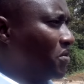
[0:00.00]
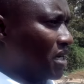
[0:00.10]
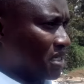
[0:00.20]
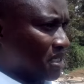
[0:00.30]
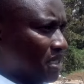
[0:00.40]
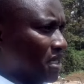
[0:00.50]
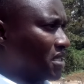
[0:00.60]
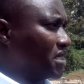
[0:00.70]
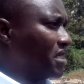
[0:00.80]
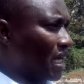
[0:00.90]
You can see it
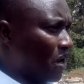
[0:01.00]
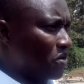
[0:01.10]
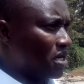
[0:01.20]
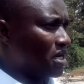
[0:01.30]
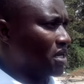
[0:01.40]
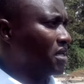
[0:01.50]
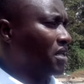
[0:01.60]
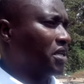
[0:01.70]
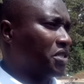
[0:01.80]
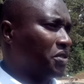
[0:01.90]
is down.
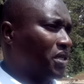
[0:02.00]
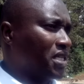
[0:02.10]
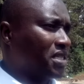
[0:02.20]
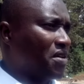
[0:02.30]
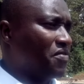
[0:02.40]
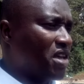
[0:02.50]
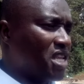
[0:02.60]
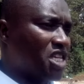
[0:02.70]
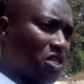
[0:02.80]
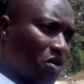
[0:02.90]
The students are
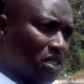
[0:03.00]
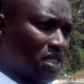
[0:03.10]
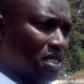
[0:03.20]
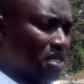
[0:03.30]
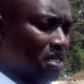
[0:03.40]
very shocked